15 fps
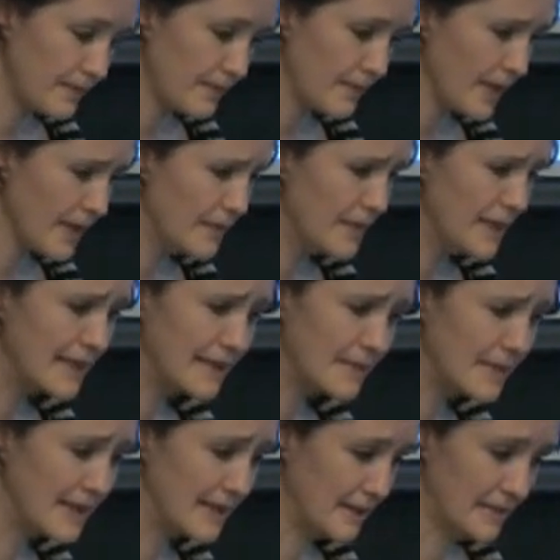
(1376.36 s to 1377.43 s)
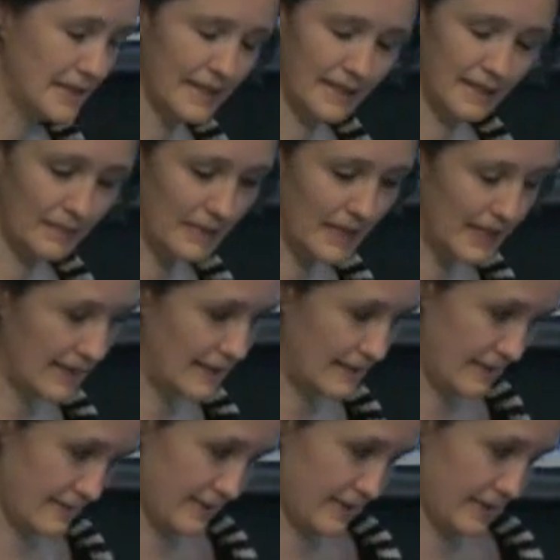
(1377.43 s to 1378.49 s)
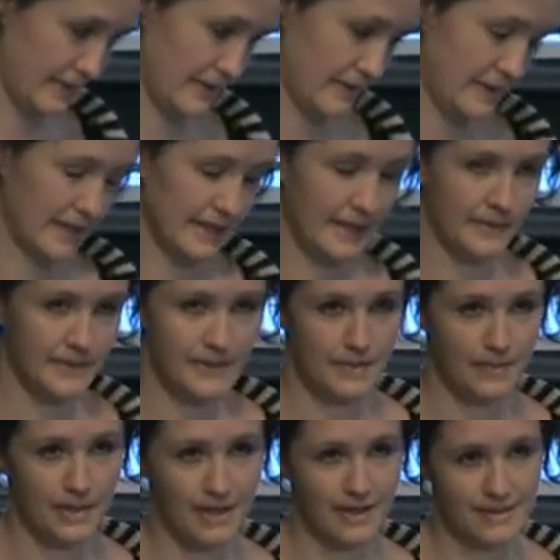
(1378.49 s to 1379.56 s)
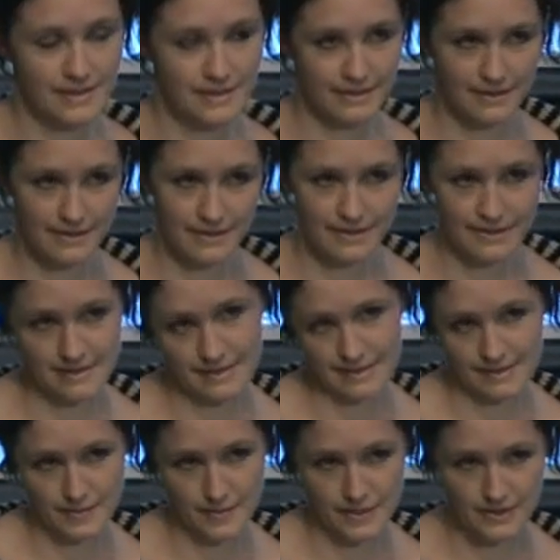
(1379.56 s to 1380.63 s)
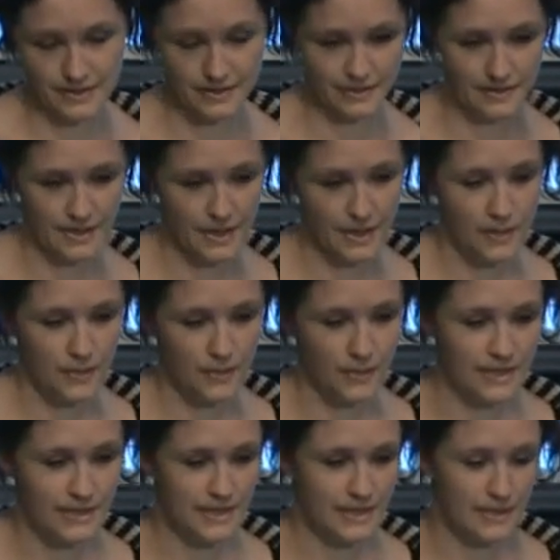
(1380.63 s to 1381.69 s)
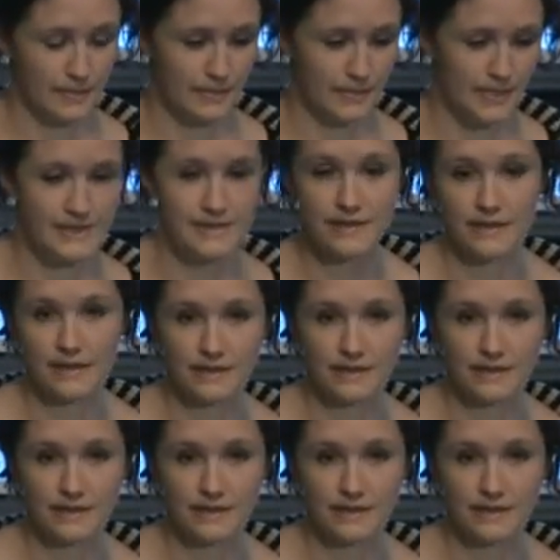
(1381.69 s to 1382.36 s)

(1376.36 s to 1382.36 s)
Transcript: many years ago, and there was a basket in this exhibition which the staff